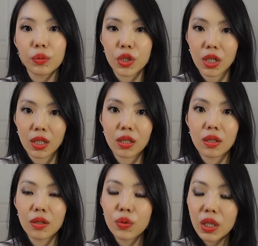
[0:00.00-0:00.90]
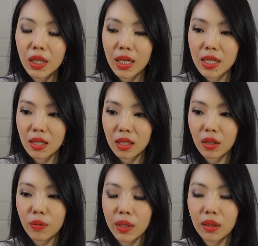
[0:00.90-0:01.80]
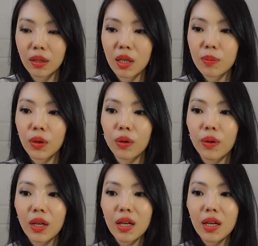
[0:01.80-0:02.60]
which I didn't realize until I read the label.